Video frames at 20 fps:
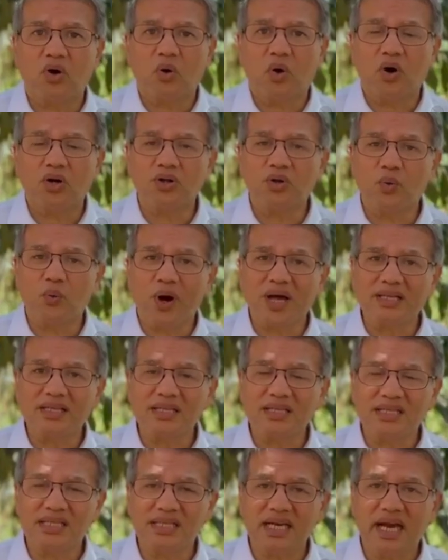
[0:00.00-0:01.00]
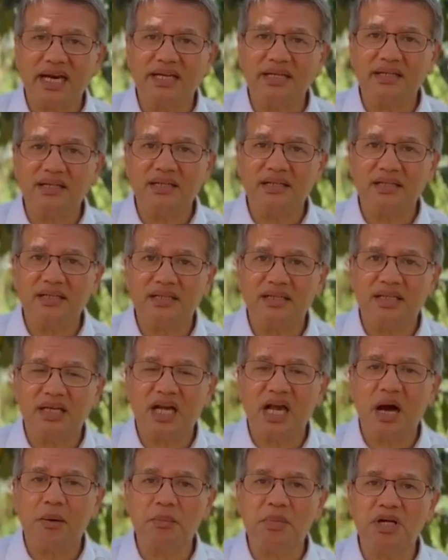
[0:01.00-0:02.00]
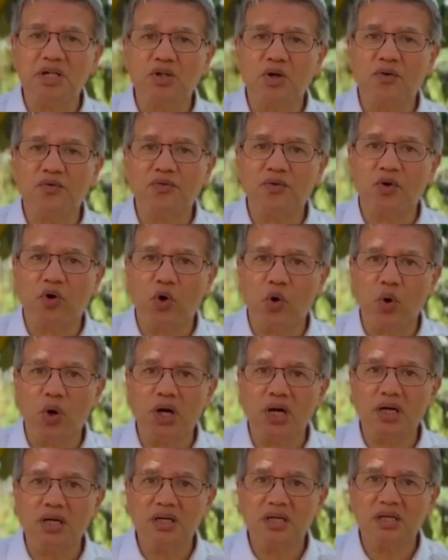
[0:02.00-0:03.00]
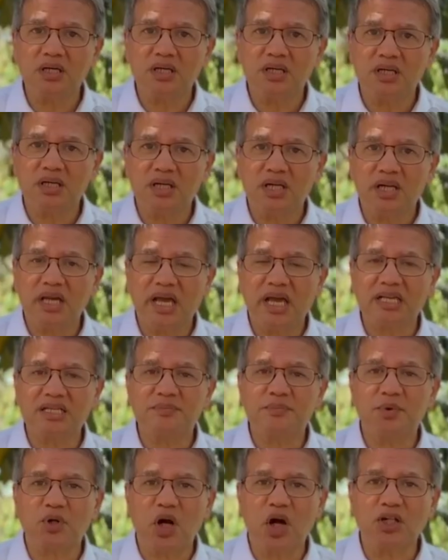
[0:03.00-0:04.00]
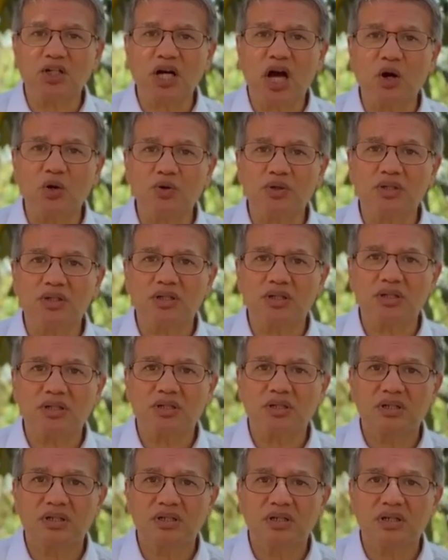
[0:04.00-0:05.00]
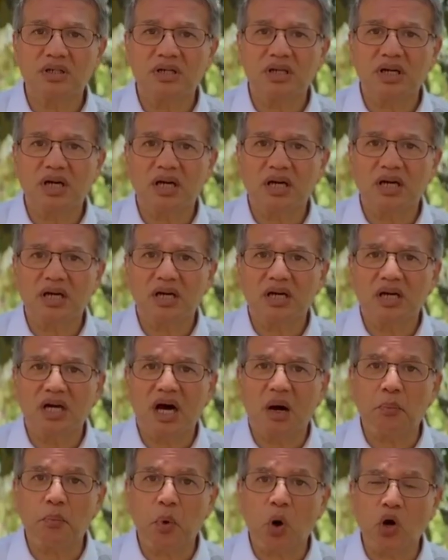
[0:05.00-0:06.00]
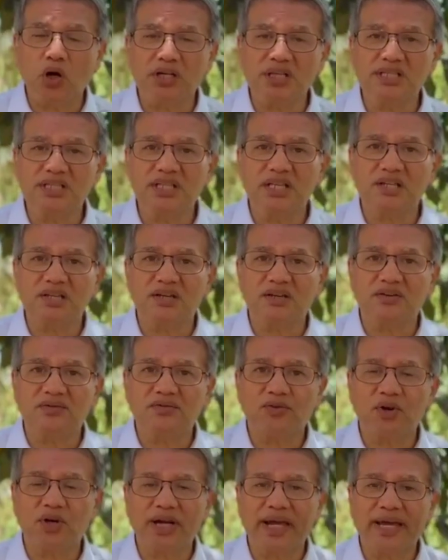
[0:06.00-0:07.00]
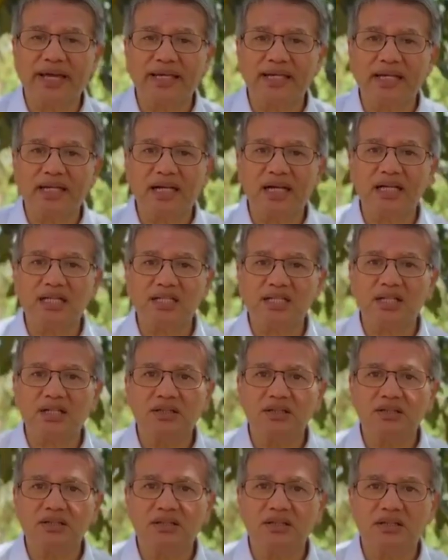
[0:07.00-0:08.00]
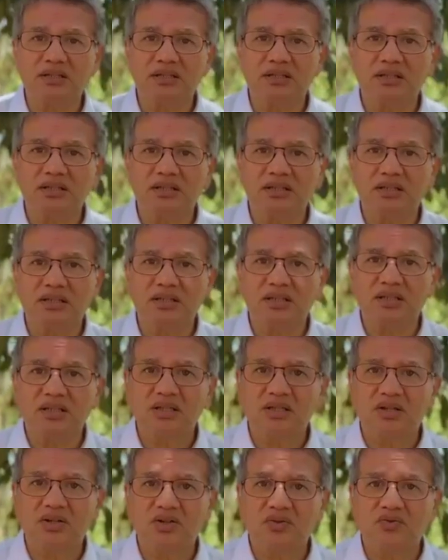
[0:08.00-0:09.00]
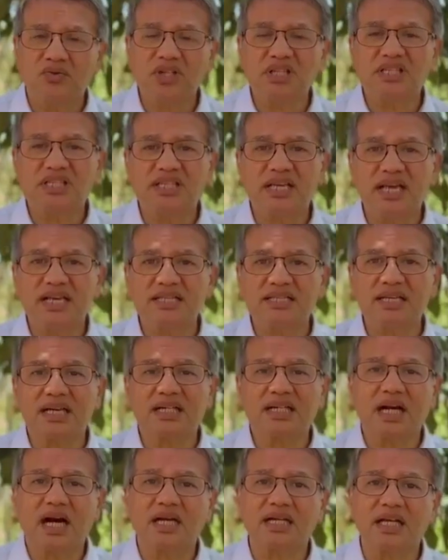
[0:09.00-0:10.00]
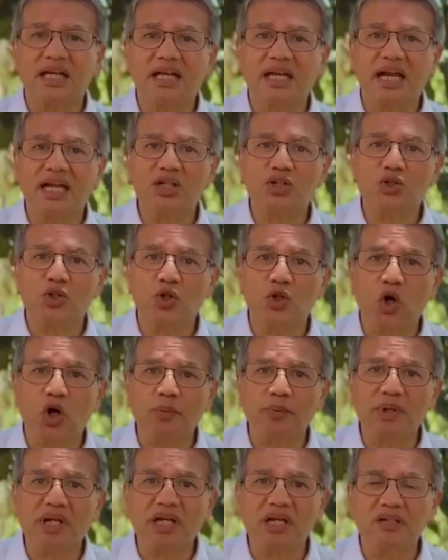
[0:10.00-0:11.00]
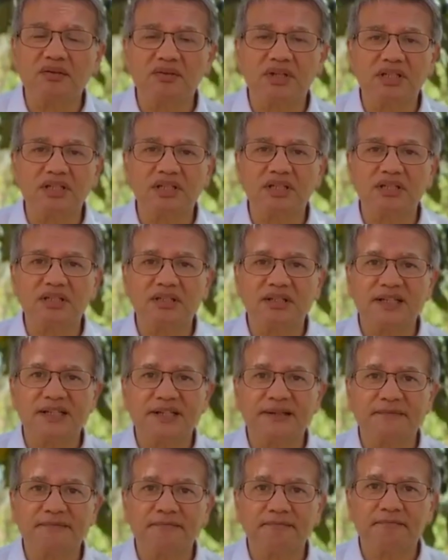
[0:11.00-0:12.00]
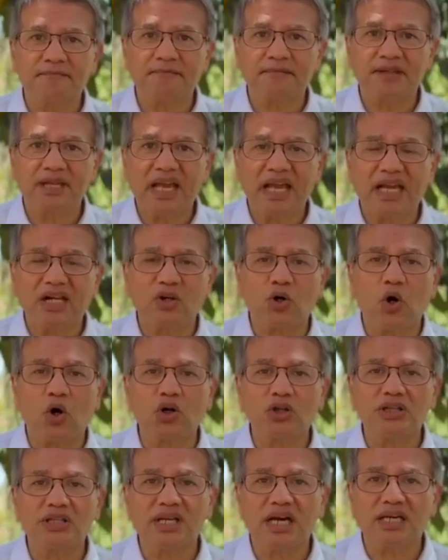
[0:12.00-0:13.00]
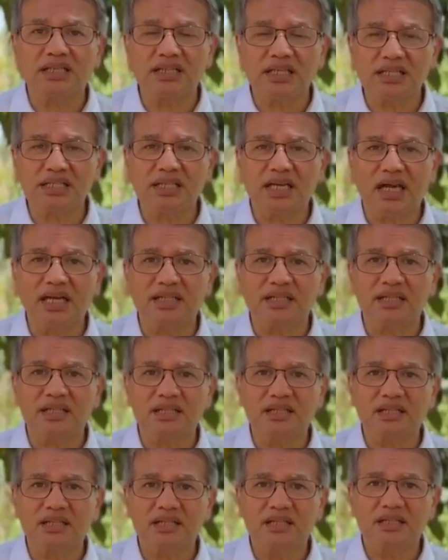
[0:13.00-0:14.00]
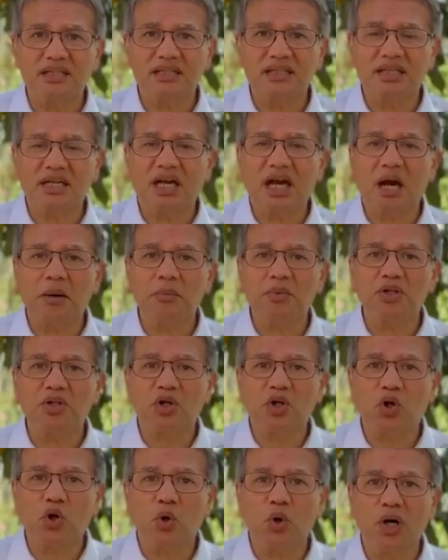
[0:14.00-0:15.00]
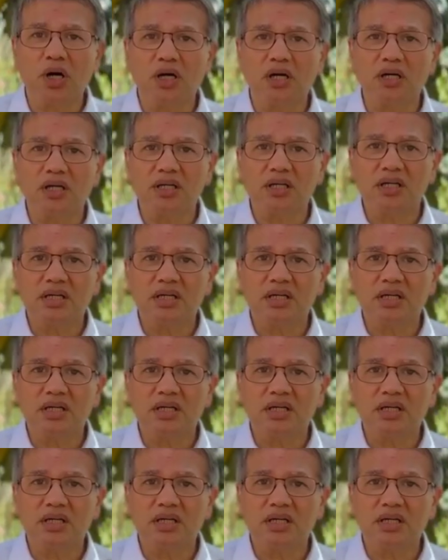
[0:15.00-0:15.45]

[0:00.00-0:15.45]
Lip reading: On the one side, the government of Goa has brought out a policy for agriculture which says that CADA land should not be converted, and on the other side the government of Goa